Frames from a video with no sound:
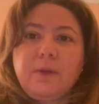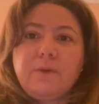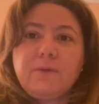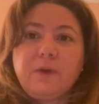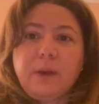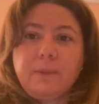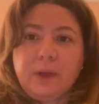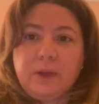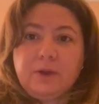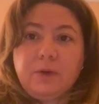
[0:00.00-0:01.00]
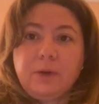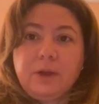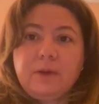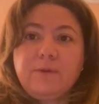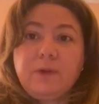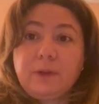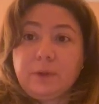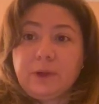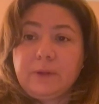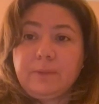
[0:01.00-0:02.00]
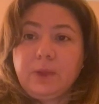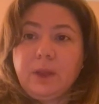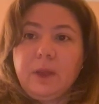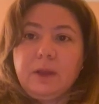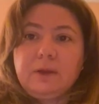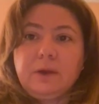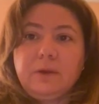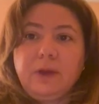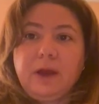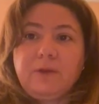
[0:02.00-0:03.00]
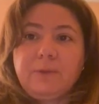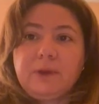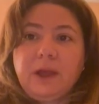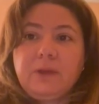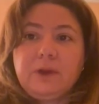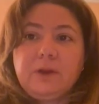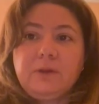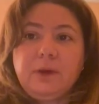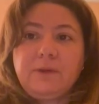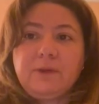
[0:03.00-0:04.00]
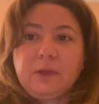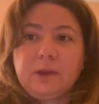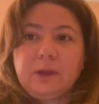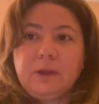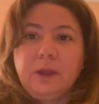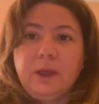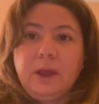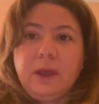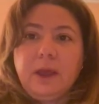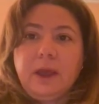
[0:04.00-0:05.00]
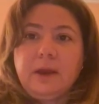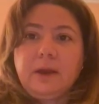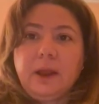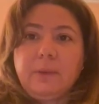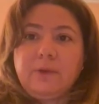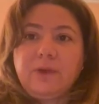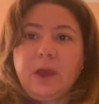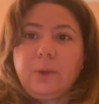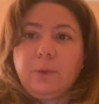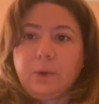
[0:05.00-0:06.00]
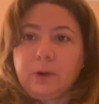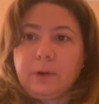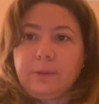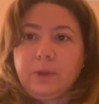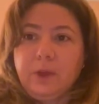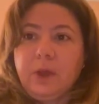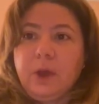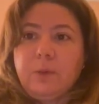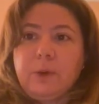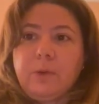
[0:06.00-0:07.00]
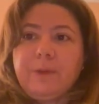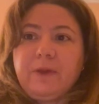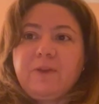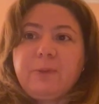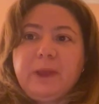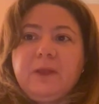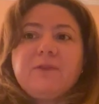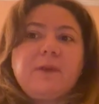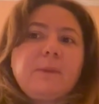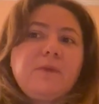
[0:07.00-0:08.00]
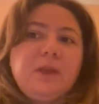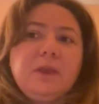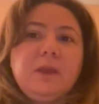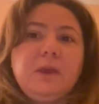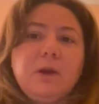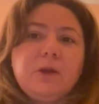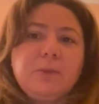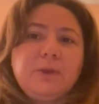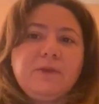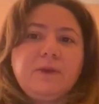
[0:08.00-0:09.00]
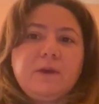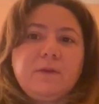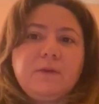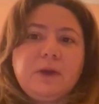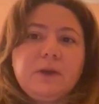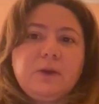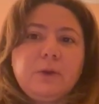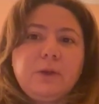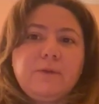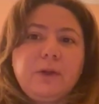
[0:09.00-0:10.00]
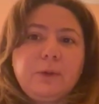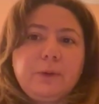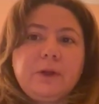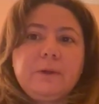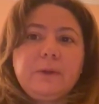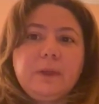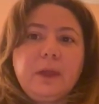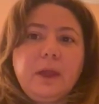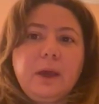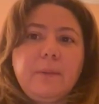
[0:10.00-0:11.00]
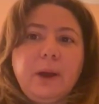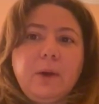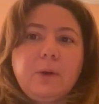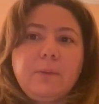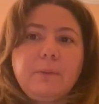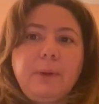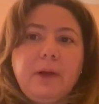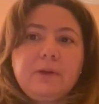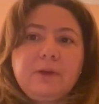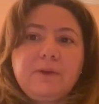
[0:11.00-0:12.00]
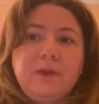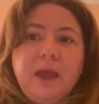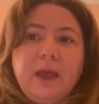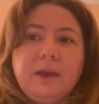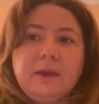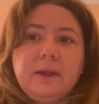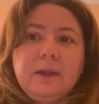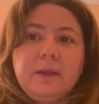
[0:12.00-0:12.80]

from Toyin Falola entitled Hospitality to Hostility and Neighbours at War. We will be explaining some of the key arguments of Toyin Falola about politics and